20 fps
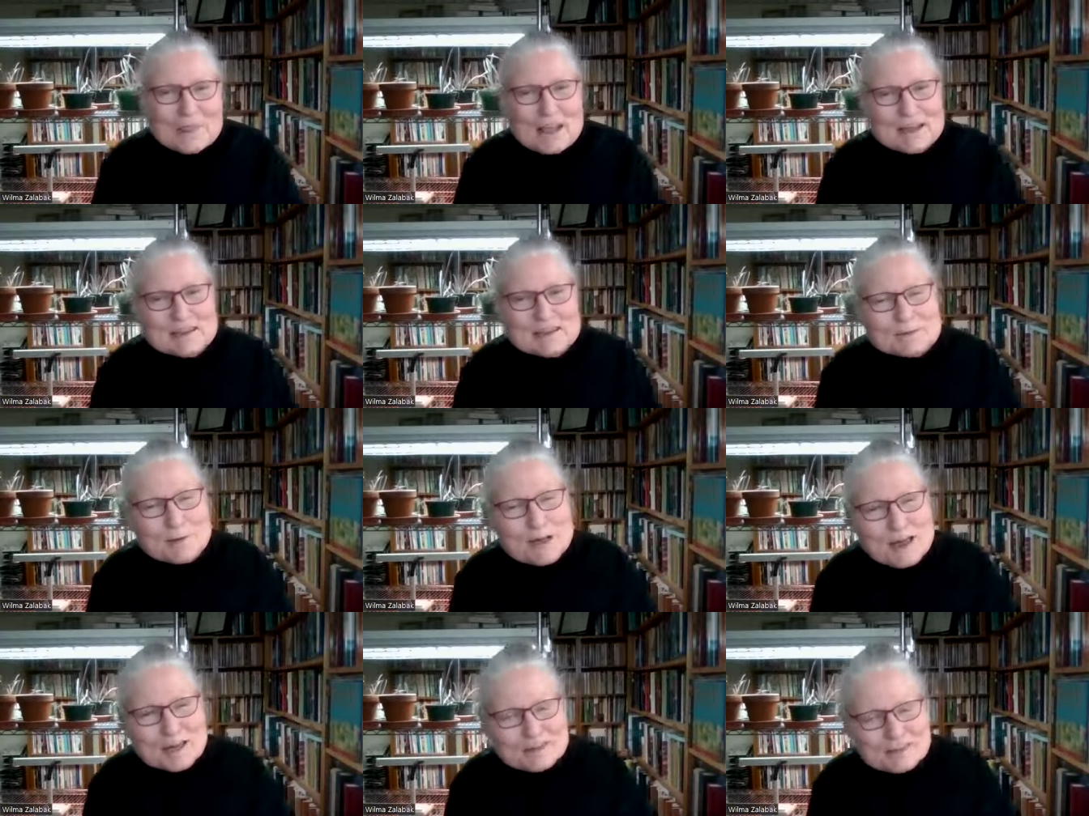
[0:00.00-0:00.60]

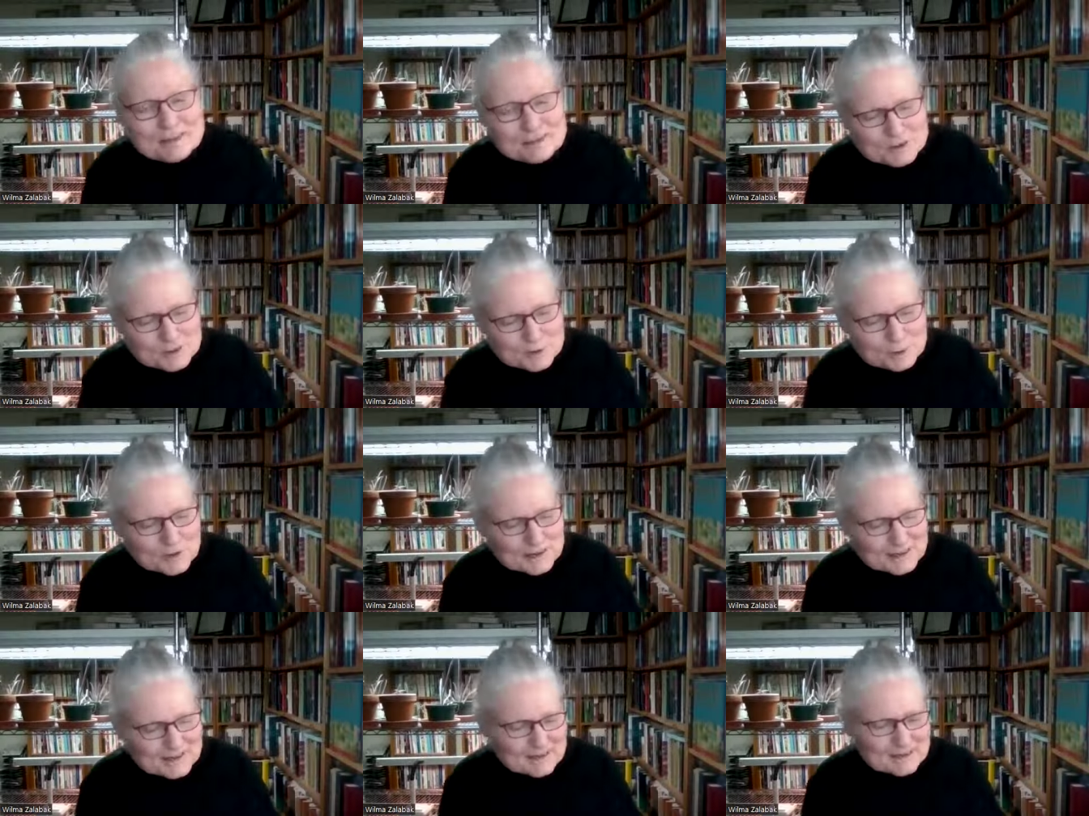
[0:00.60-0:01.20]
That's Matthew
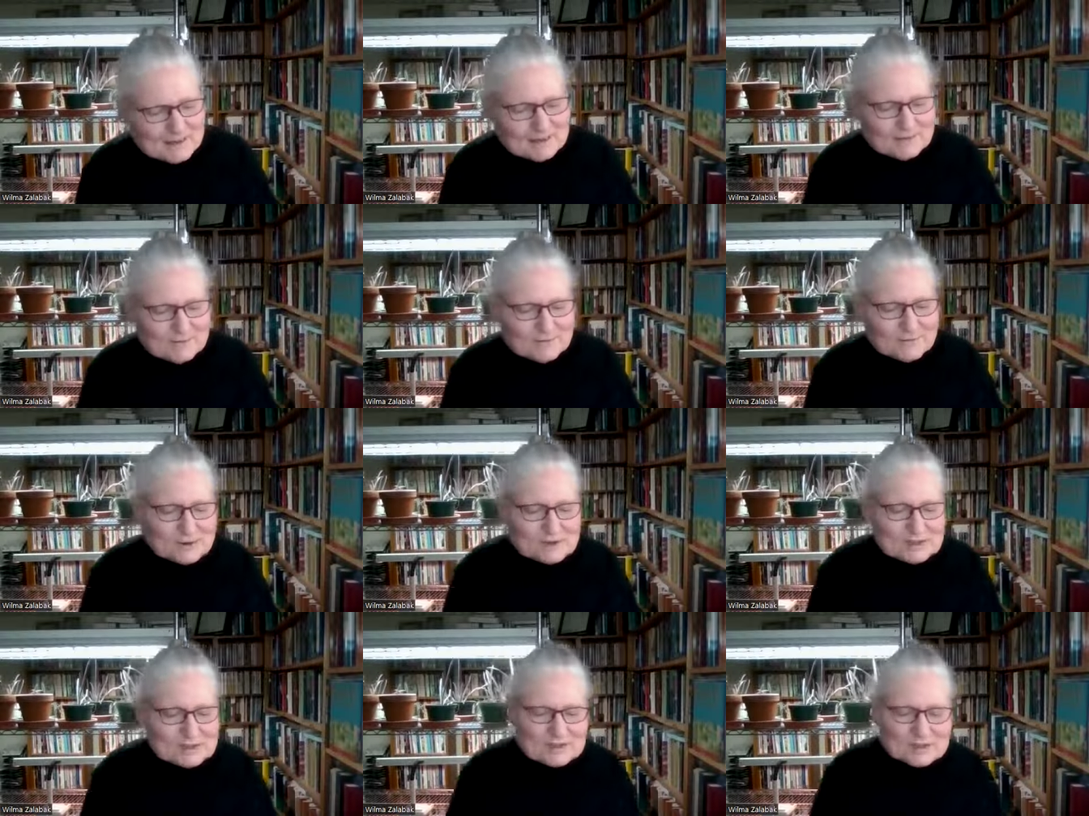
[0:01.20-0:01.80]
20,
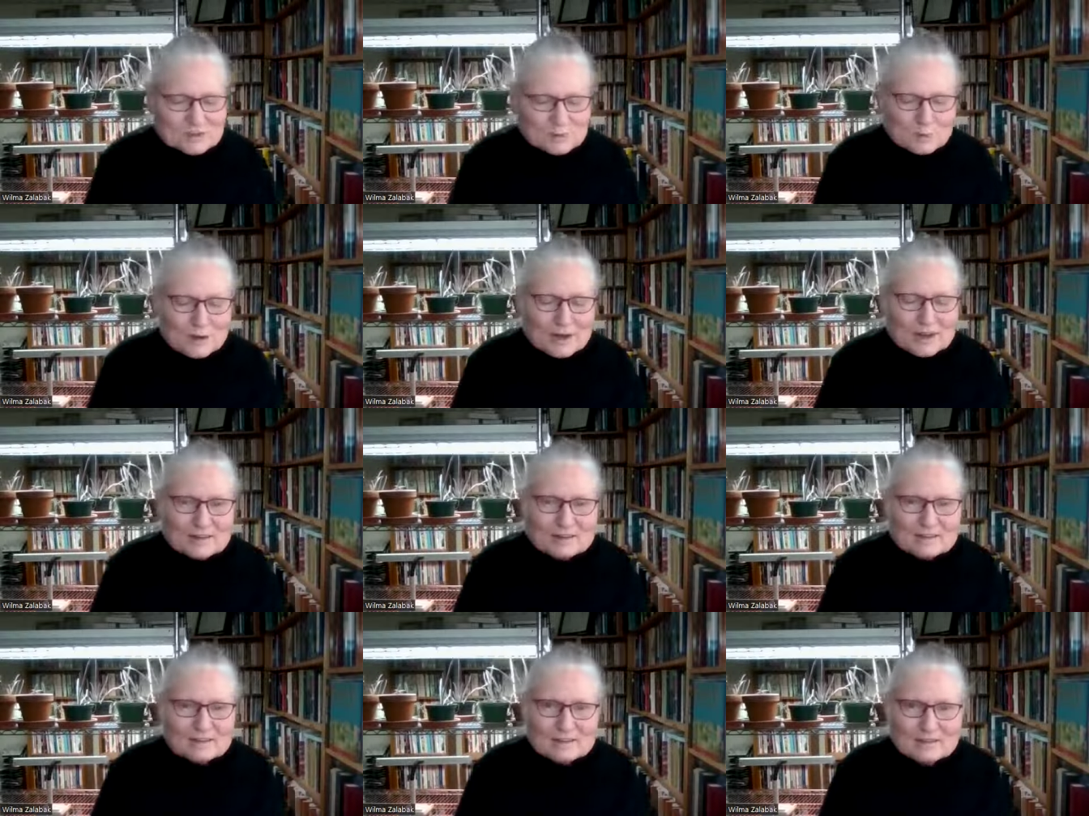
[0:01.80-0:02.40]
verses
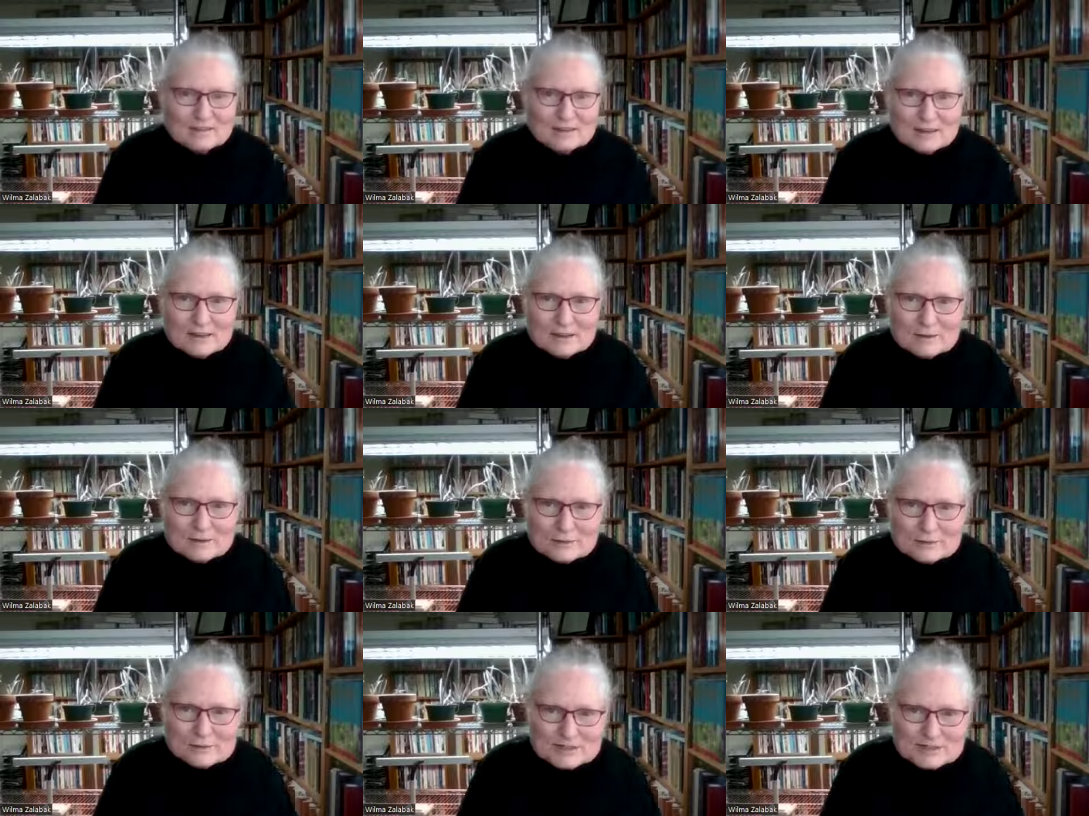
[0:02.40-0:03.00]
1
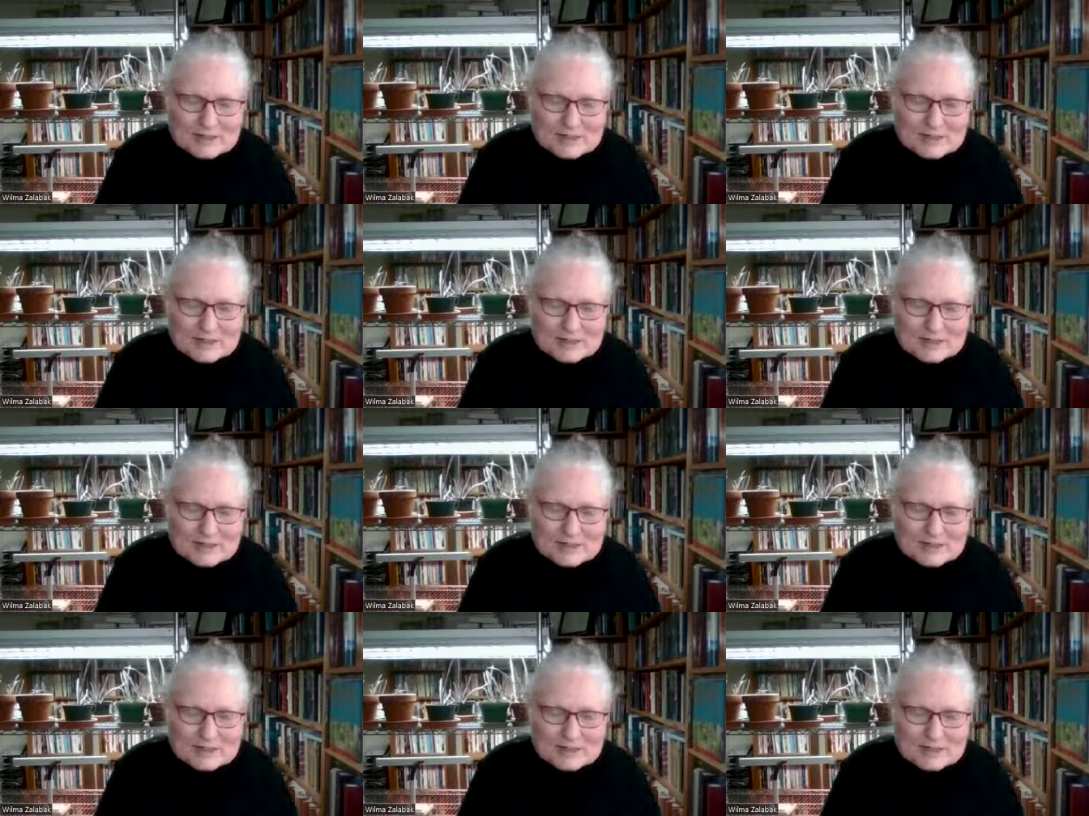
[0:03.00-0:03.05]
through